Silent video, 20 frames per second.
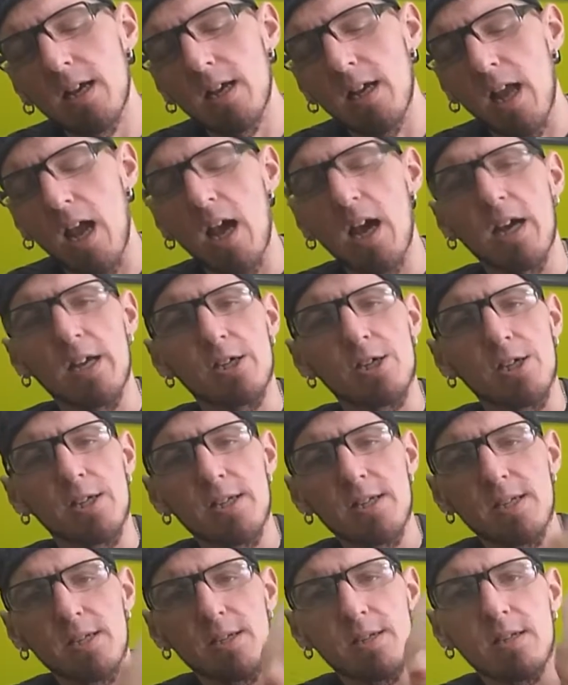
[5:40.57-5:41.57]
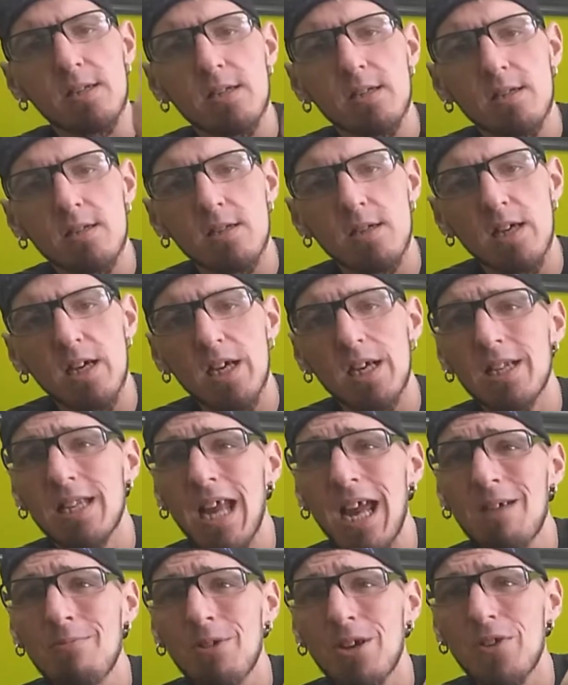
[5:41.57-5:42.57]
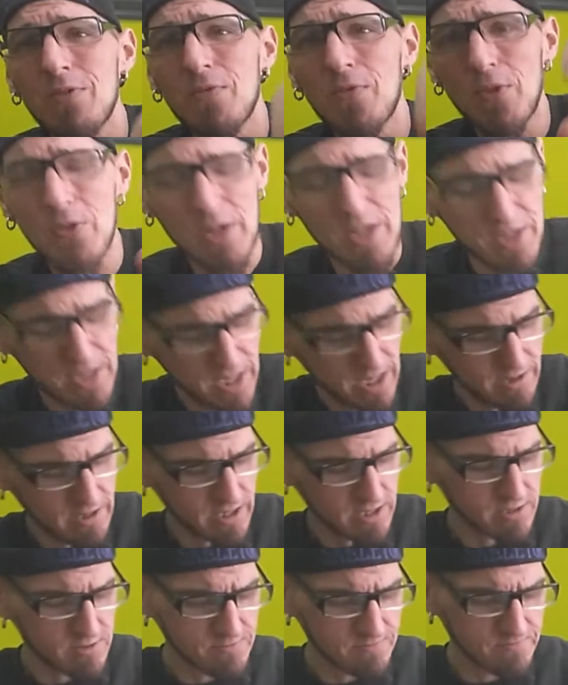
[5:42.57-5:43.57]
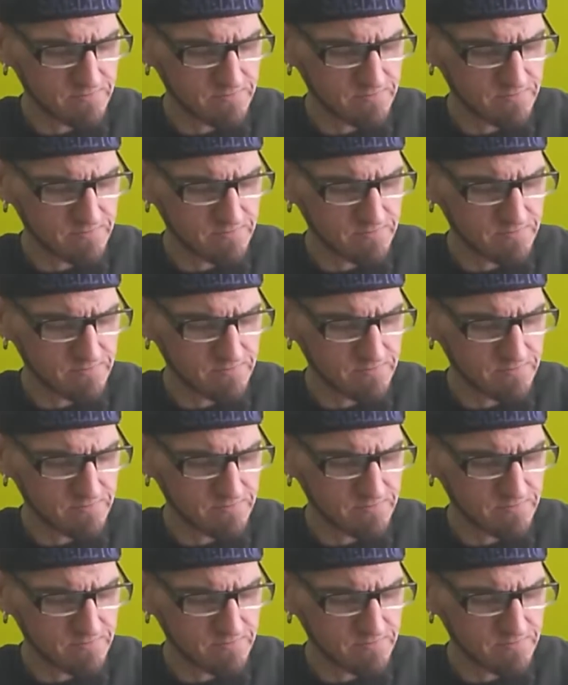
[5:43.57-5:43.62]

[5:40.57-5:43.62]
Gosh, this is a damn good fruity cereal.